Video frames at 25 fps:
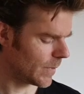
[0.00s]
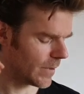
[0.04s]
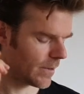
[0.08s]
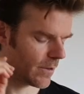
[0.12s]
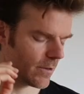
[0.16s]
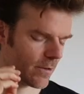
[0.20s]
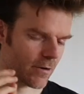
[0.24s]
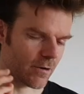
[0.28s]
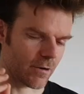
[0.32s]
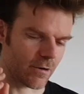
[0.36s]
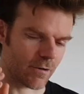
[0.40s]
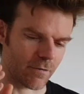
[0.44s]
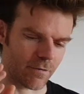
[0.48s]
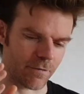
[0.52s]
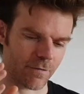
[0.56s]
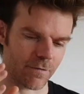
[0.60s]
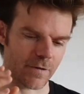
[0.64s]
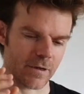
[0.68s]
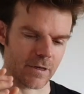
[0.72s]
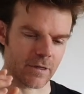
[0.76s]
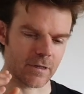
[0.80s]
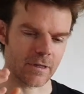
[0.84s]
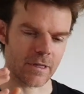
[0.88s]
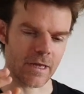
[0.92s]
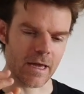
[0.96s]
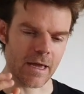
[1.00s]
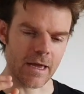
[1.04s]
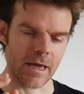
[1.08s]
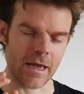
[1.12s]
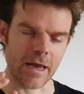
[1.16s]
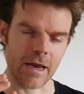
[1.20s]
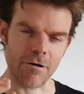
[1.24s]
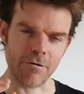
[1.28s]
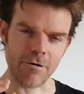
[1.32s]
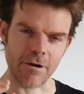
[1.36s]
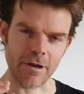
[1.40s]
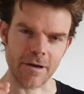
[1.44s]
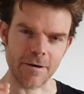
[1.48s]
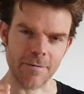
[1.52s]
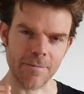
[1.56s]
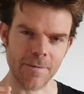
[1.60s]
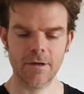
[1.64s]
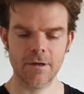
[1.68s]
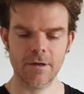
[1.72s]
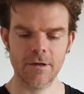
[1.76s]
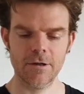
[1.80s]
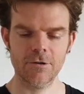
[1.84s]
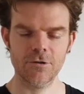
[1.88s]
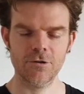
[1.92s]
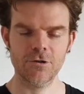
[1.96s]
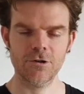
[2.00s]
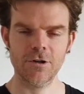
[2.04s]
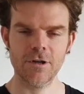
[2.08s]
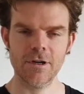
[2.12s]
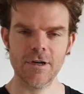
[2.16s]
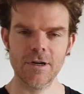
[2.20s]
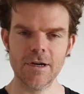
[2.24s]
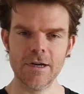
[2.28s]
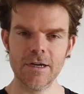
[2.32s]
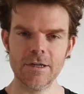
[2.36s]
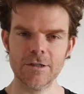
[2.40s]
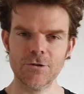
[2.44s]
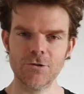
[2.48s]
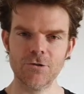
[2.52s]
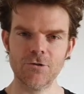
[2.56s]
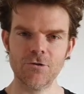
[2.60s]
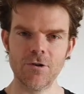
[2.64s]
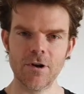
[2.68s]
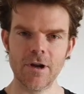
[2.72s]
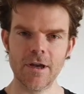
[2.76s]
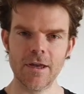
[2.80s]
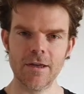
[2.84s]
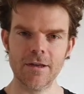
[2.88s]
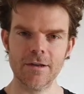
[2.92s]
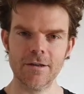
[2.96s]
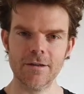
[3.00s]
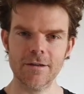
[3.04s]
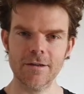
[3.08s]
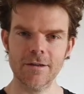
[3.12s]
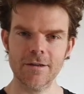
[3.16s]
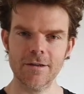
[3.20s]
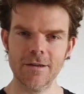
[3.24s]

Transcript: You're going to feel that area. Just try and